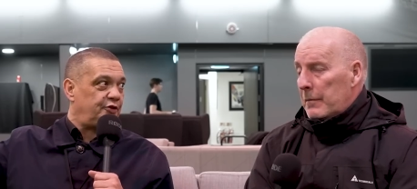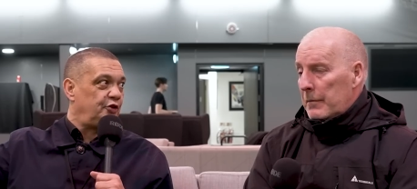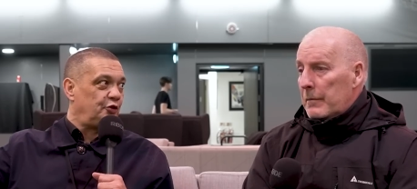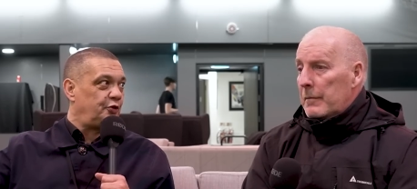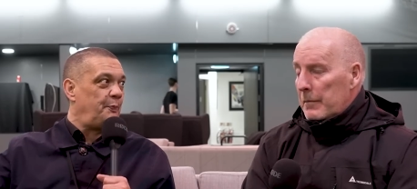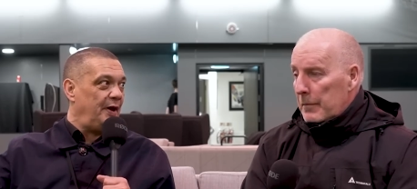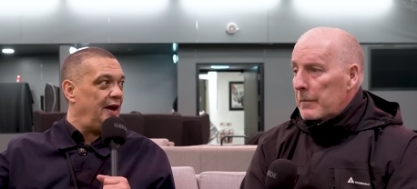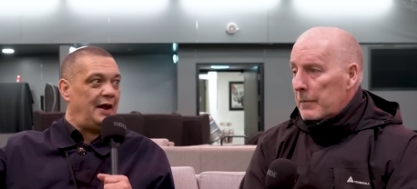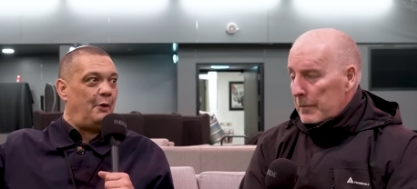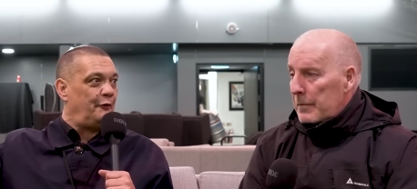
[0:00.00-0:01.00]
Speaker 1: to just
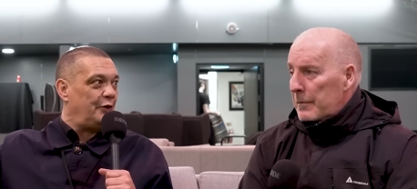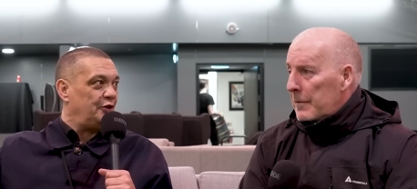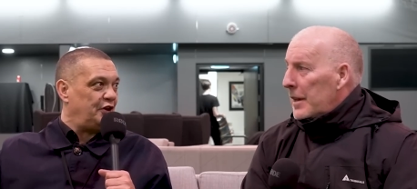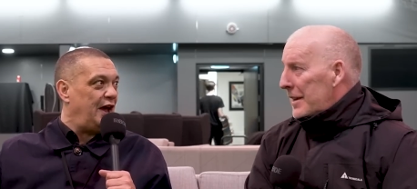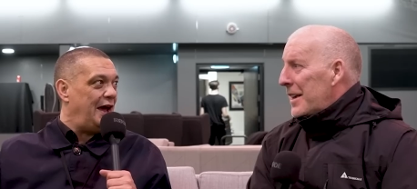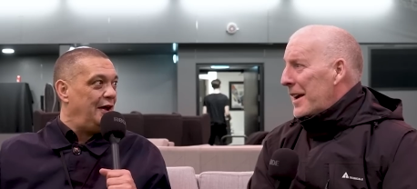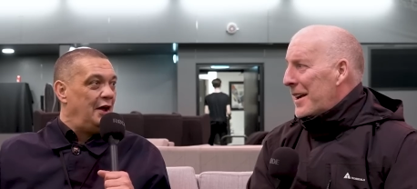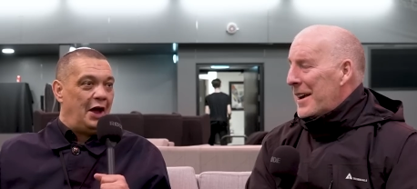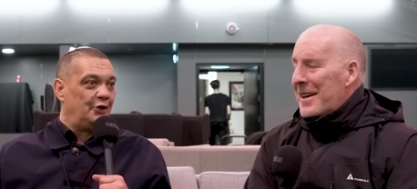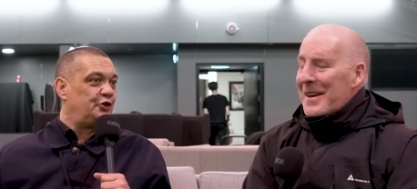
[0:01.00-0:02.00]
appear out of fresh air yeah,
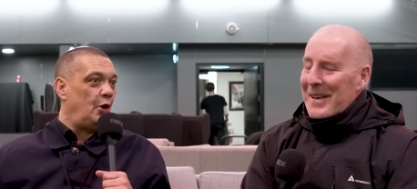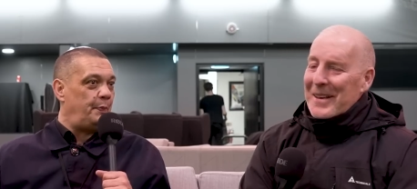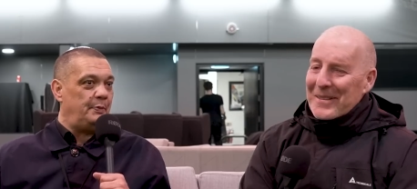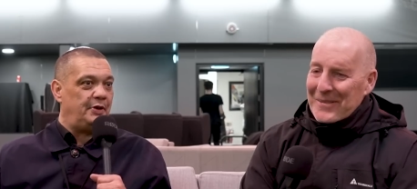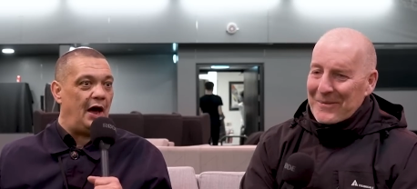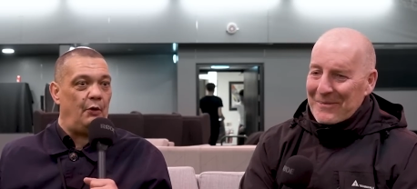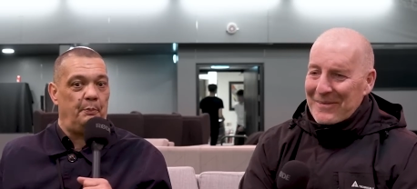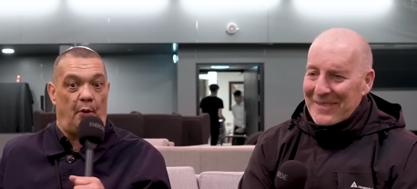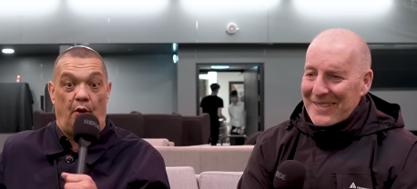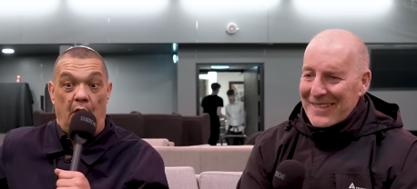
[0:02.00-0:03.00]
yeah, and chop him down,
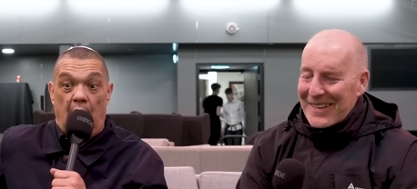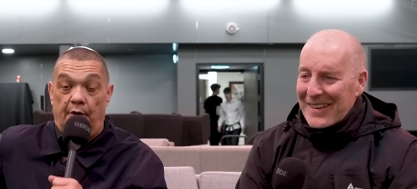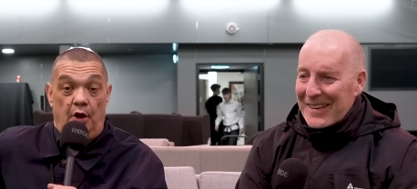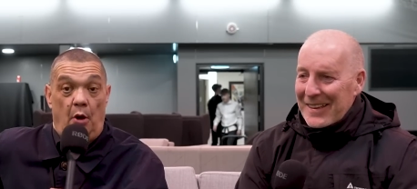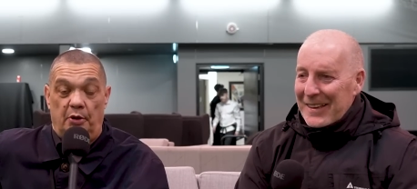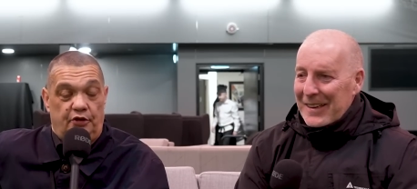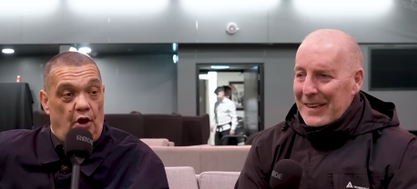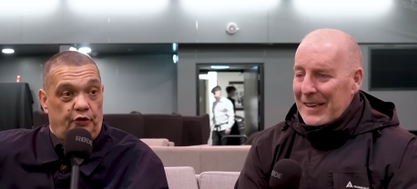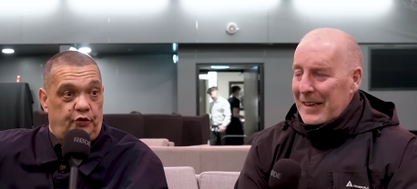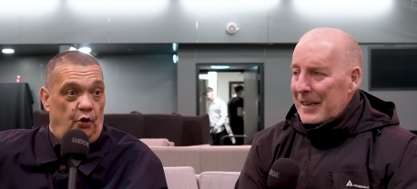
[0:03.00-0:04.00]
but no, he's got
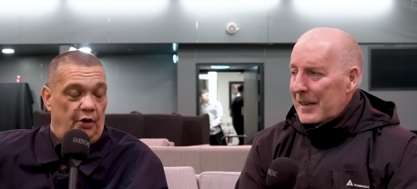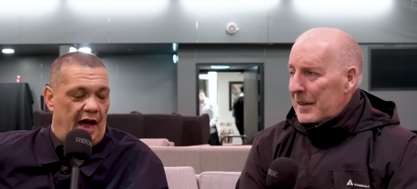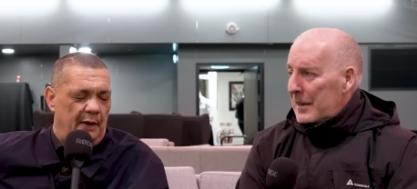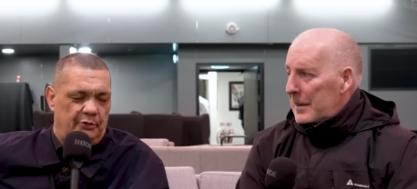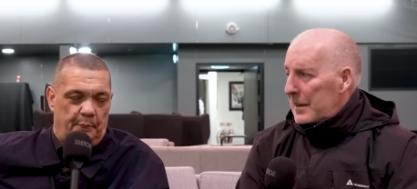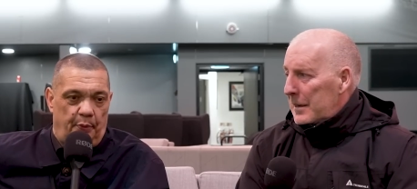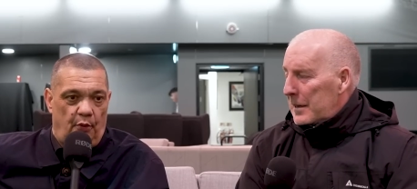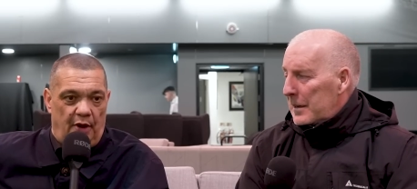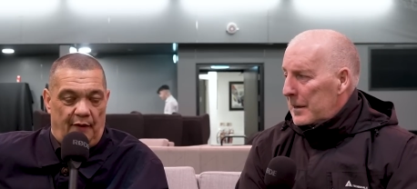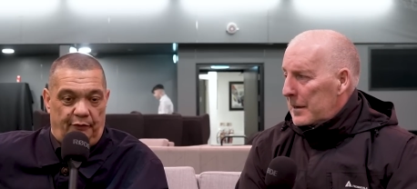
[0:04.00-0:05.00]
to score that. It was a
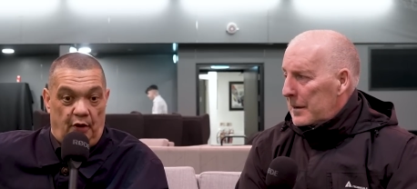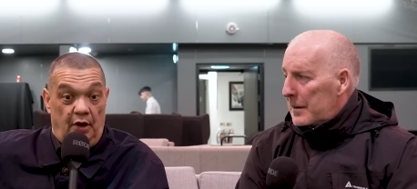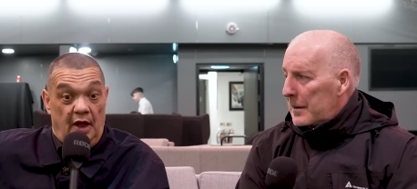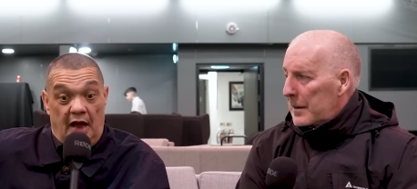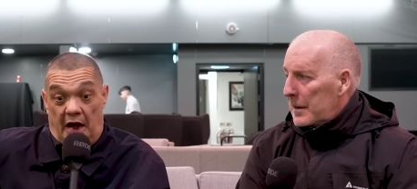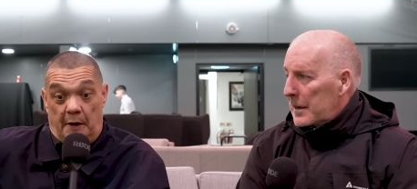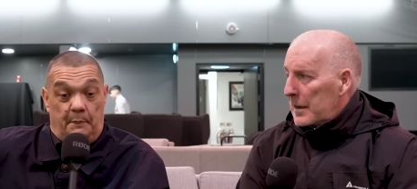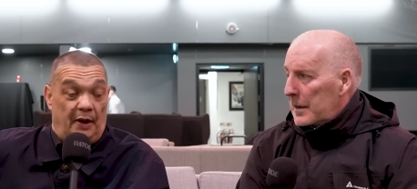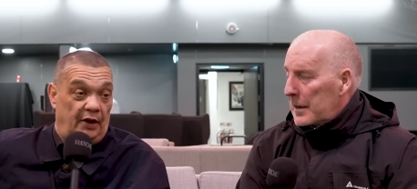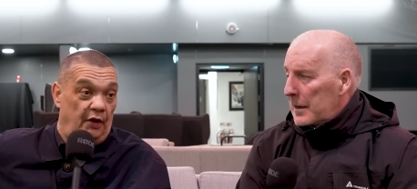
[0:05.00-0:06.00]
poor effort, and
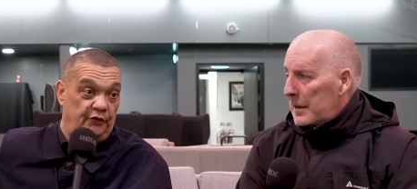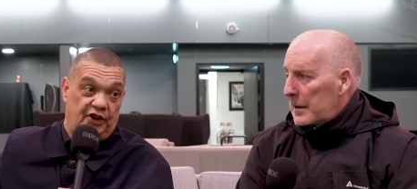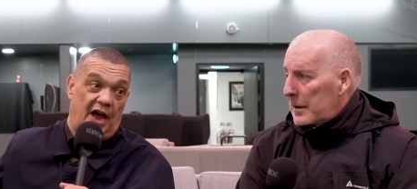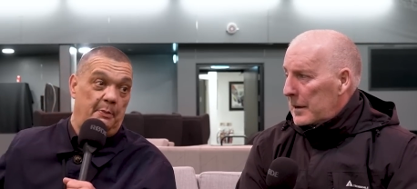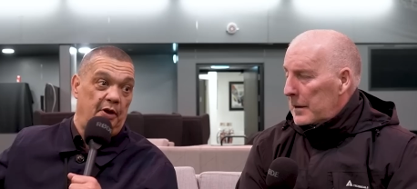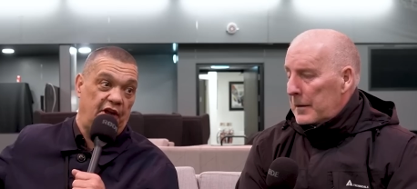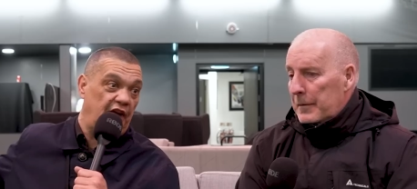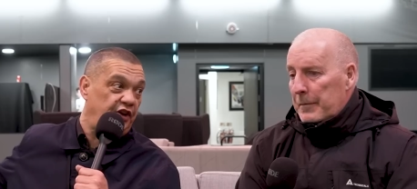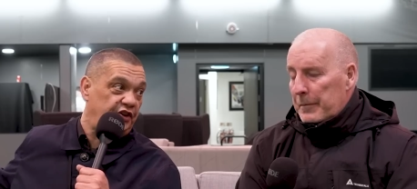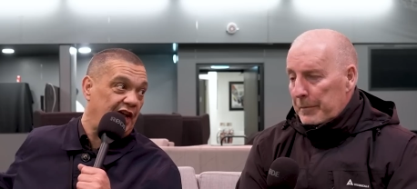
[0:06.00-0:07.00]
apparently, Obviously, I'm at the
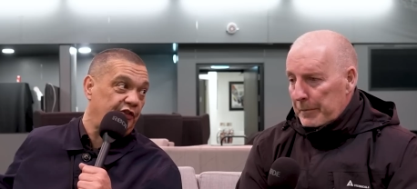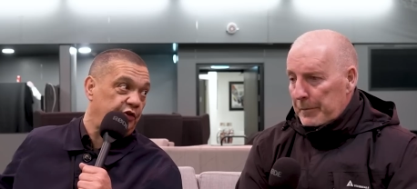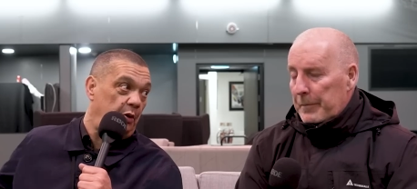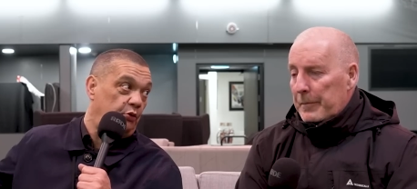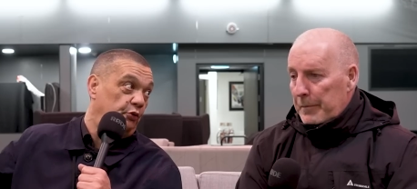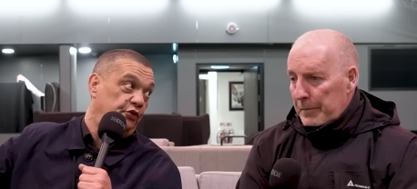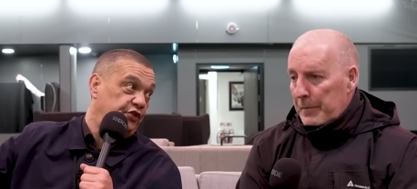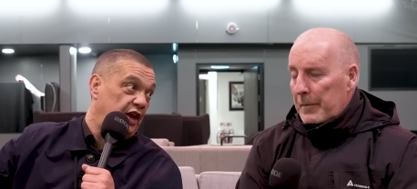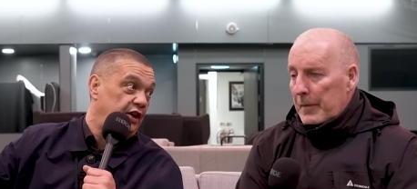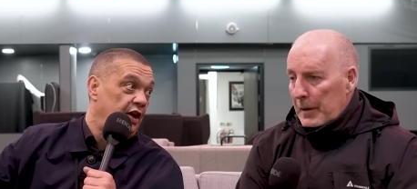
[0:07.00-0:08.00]
east end, so I couldn't
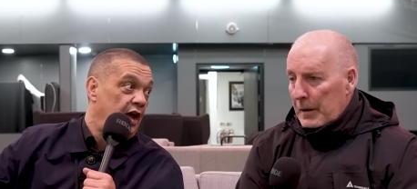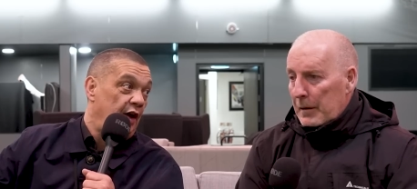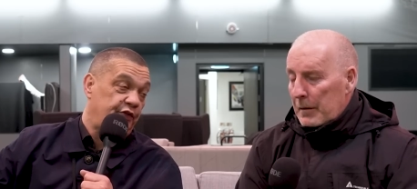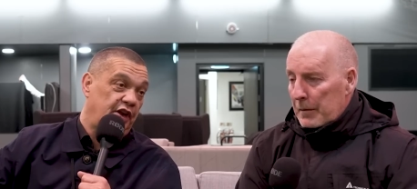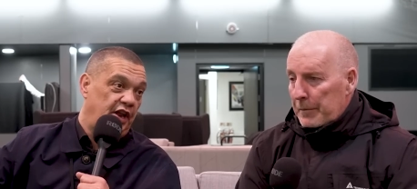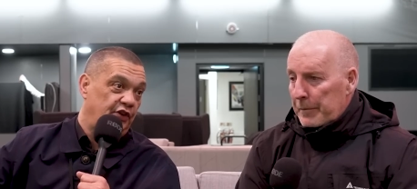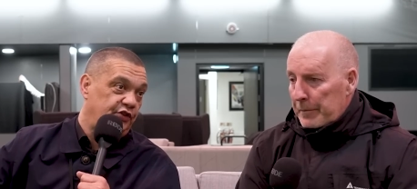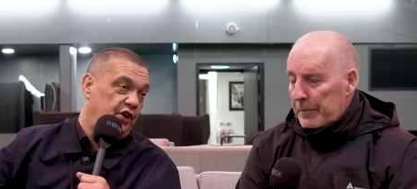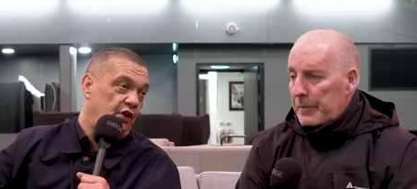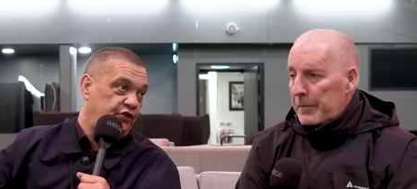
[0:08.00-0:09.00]
see. I've seen the
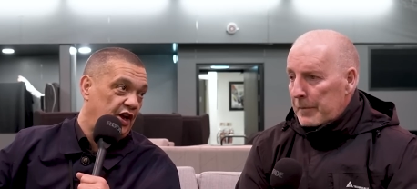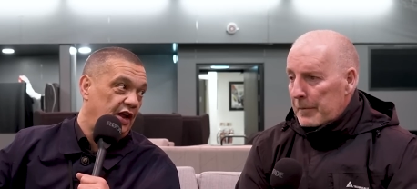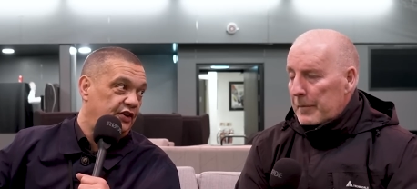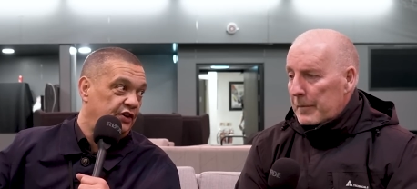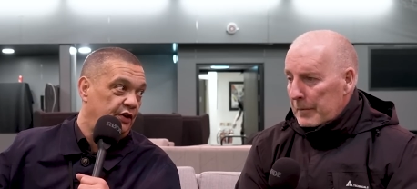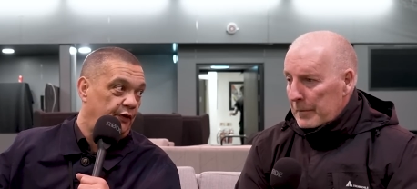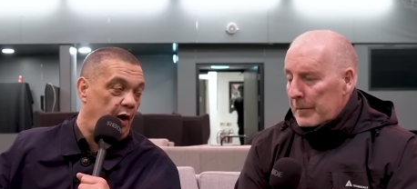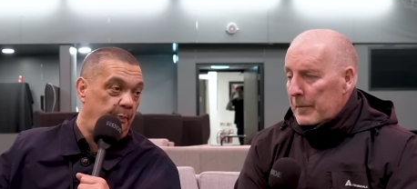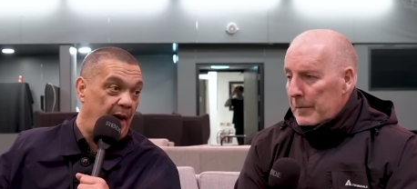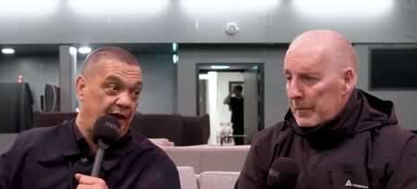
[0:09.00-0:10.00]
incident on telly since I've
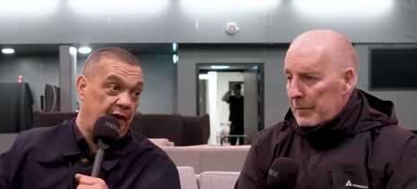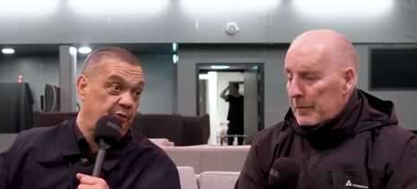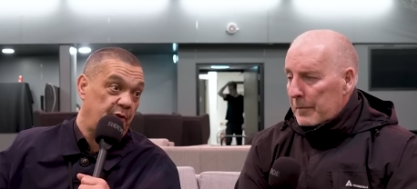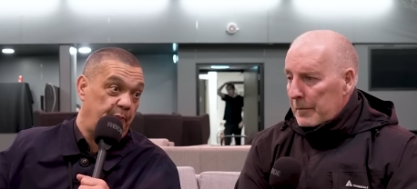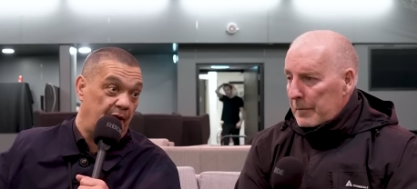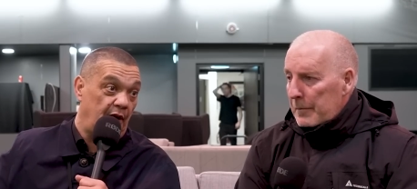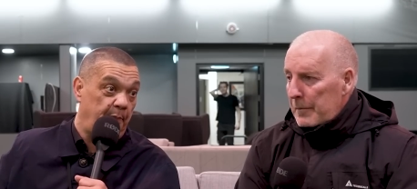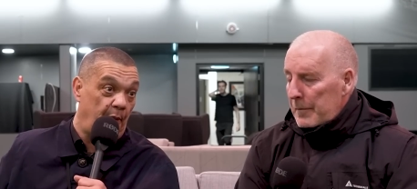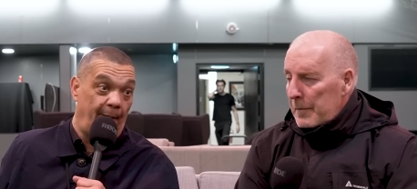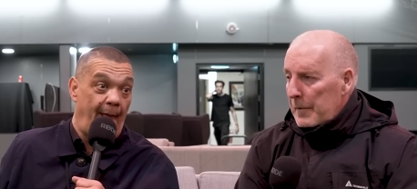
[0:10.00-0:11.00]
got back, and it was a penalty,
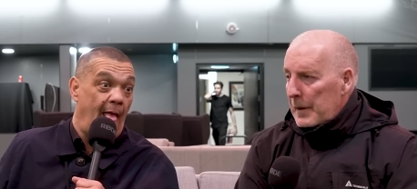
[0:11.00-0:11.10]
but